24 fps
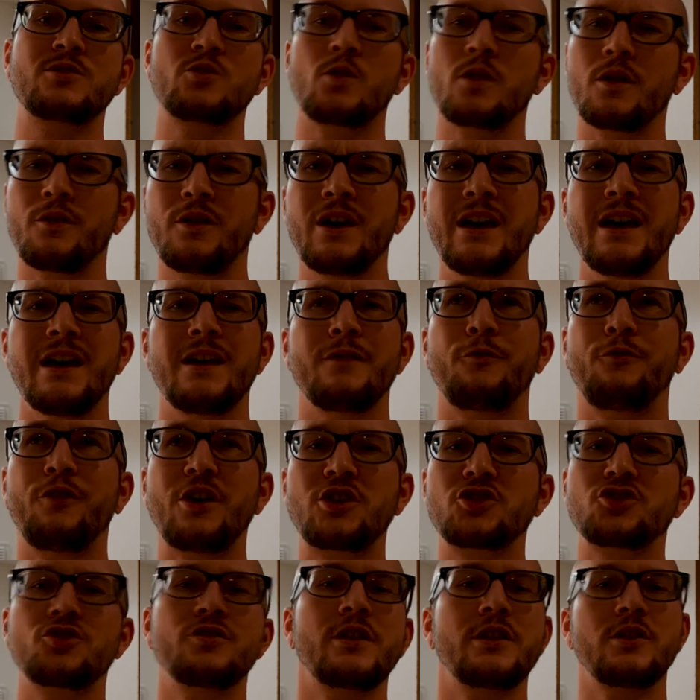sort of
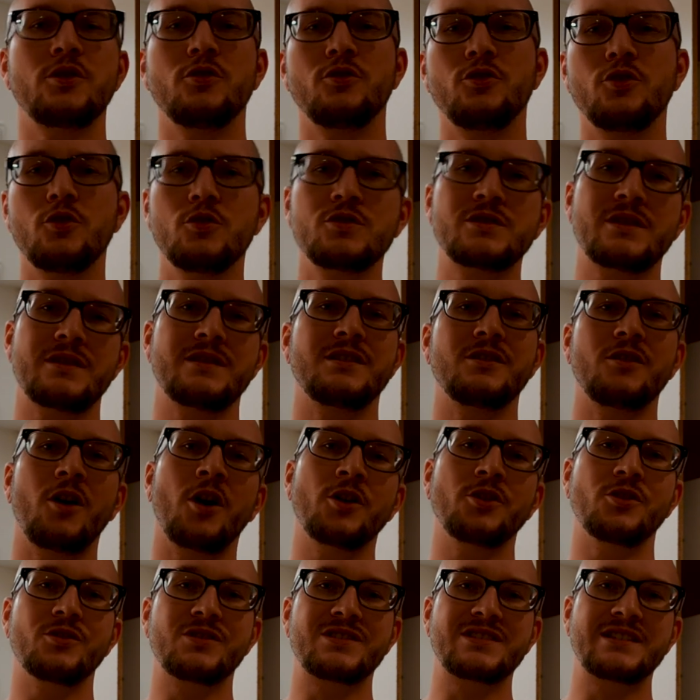fixture that you'd use
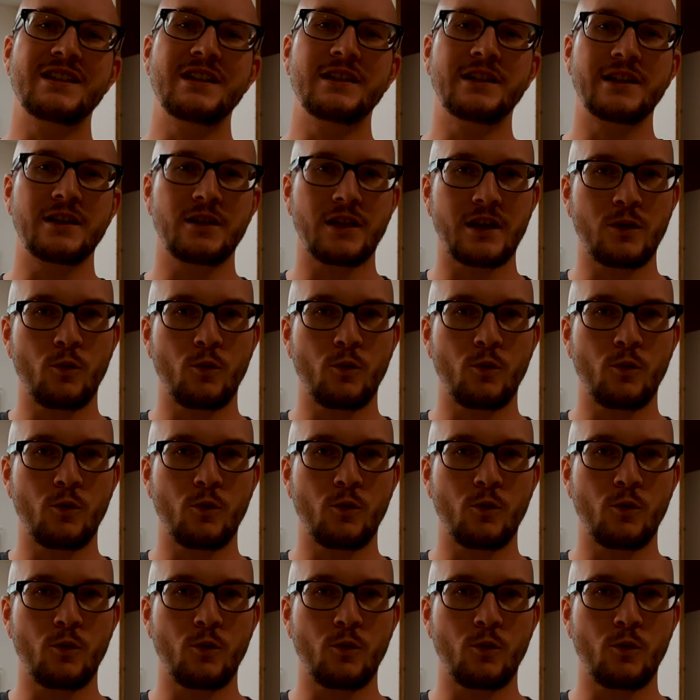on your ceiling,